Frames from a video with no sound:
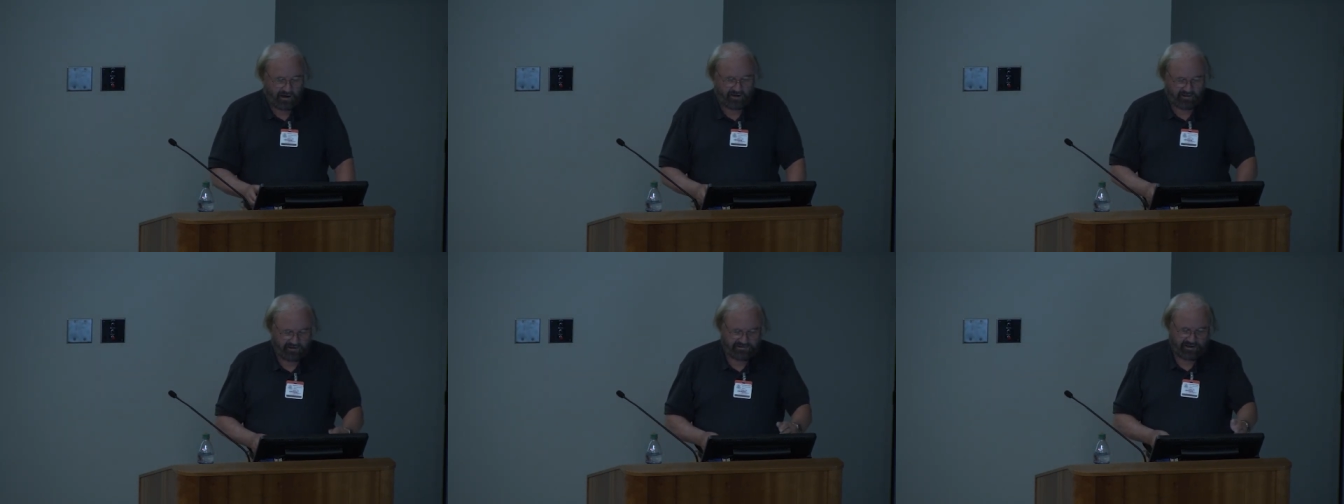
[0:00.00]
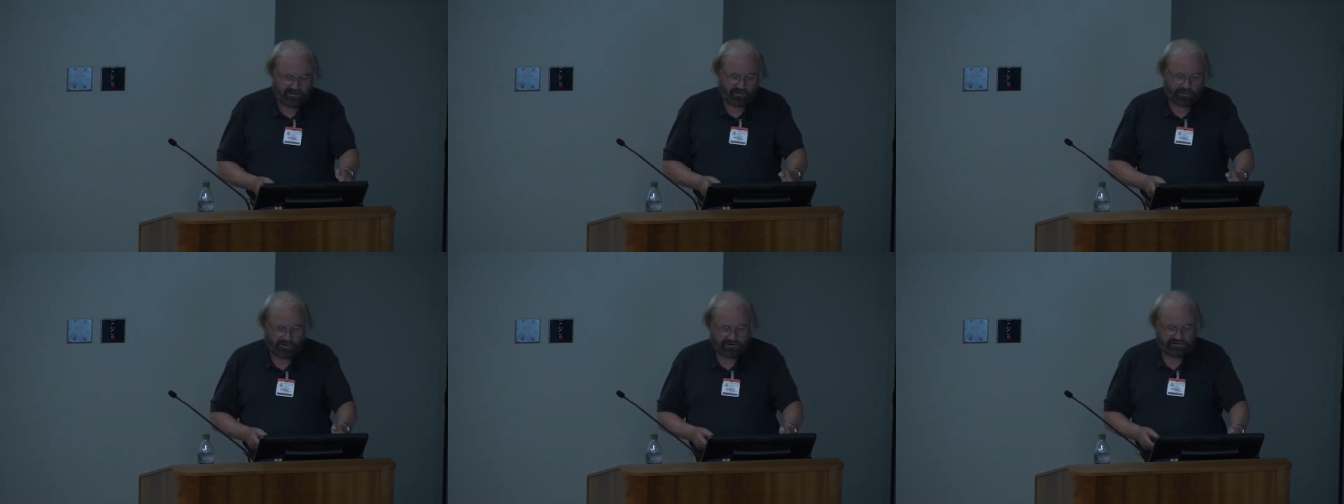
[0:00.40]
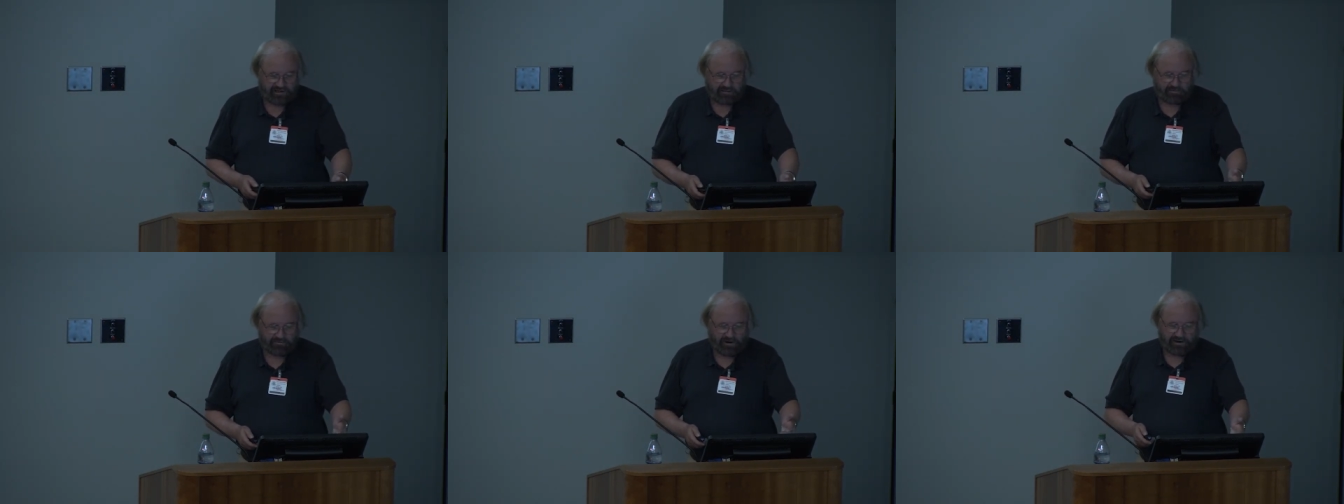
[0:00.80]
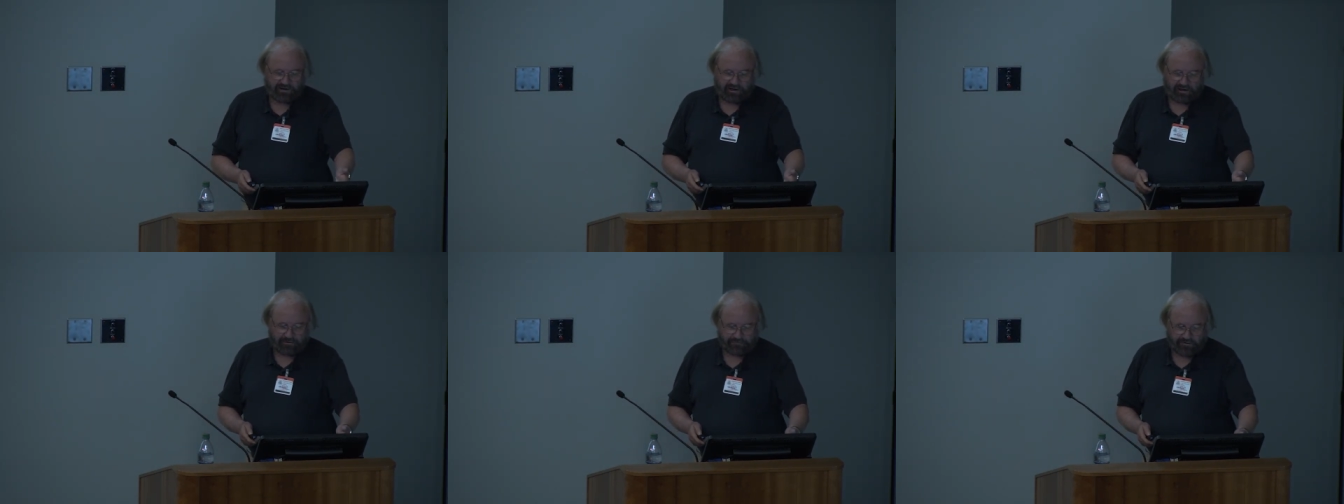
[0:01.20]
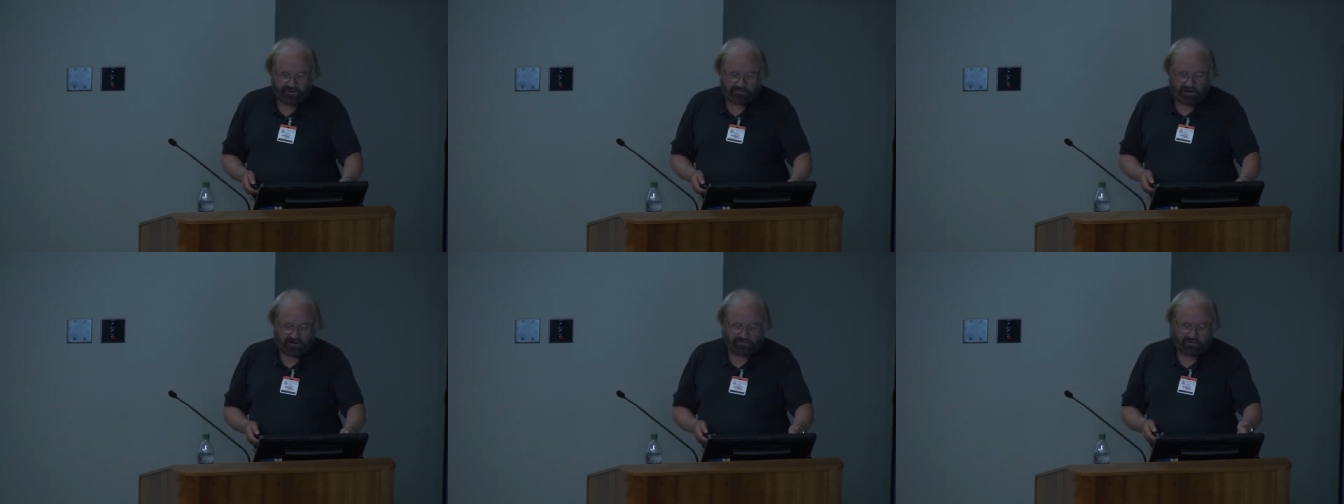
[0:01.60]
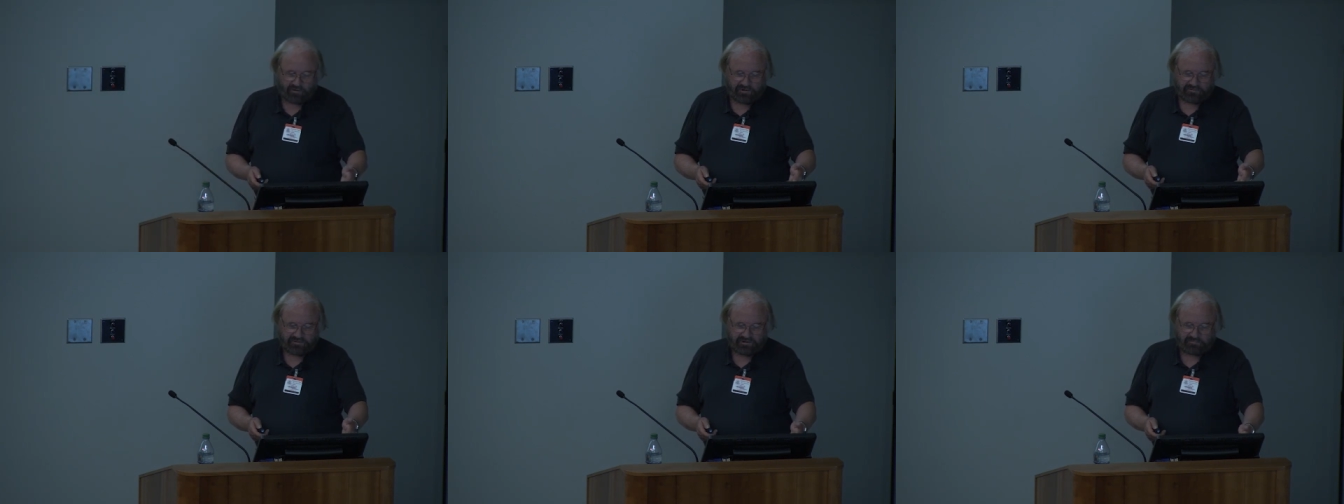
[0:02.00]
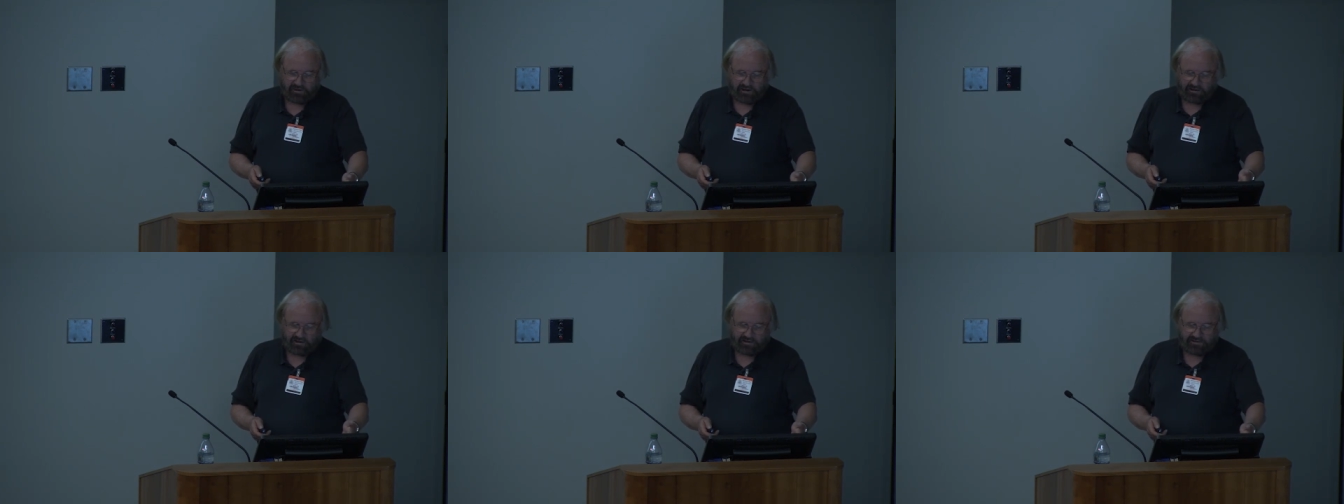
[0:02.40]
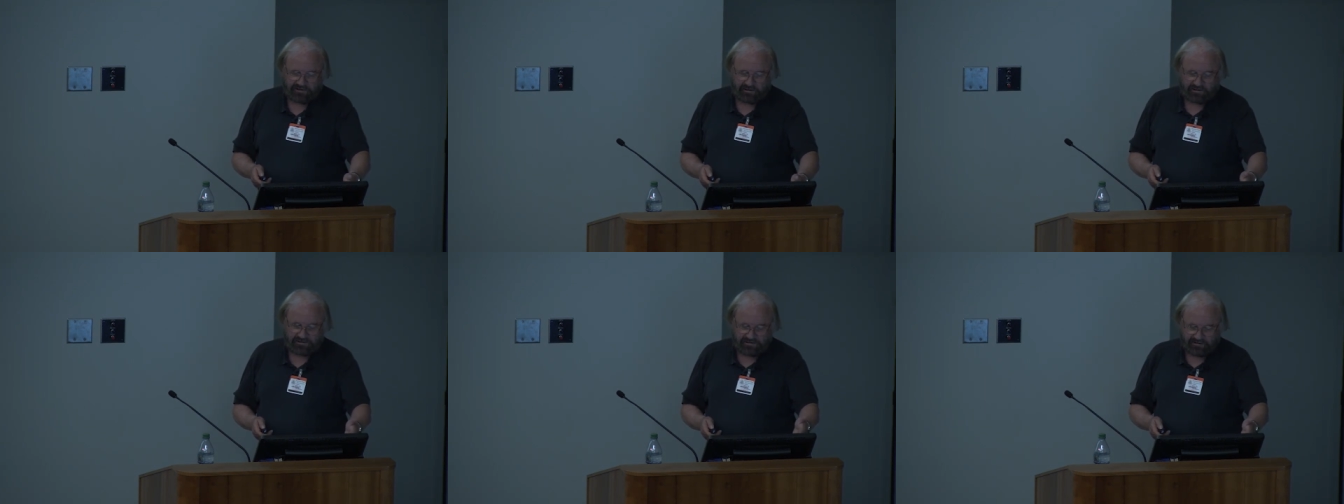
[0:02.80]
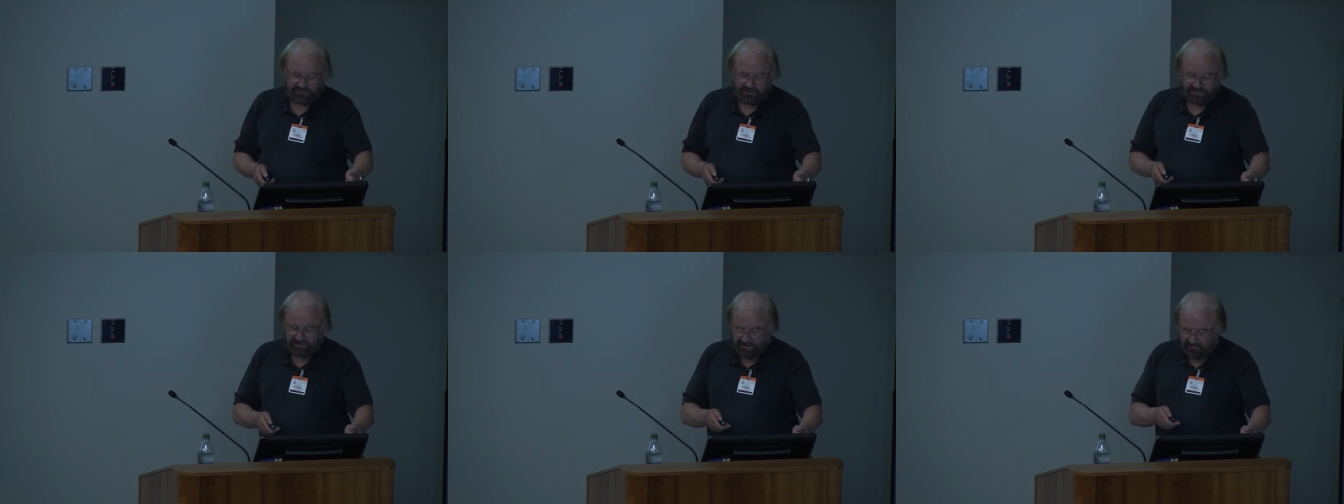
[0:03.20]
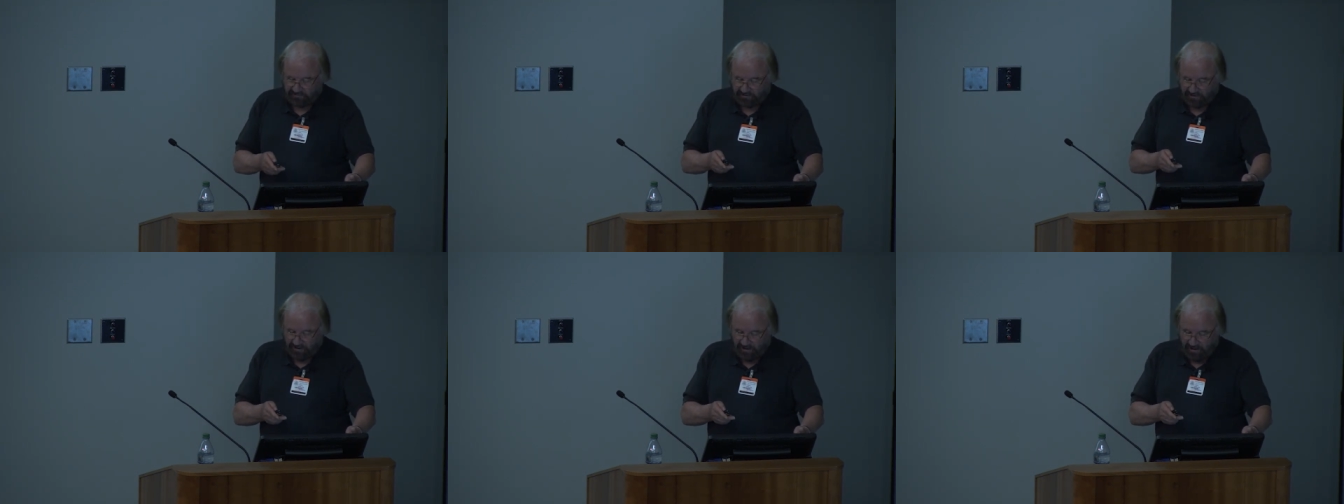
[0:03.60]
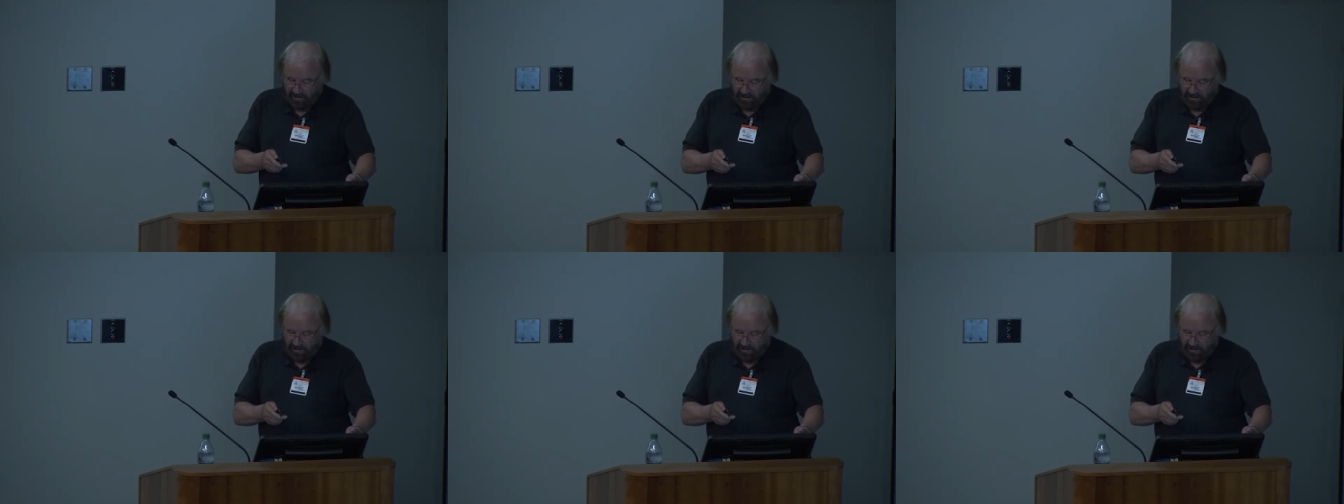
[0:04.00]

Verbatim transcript: and there's other things there, provide negative feedback, of course, respect learners, etc., etc.,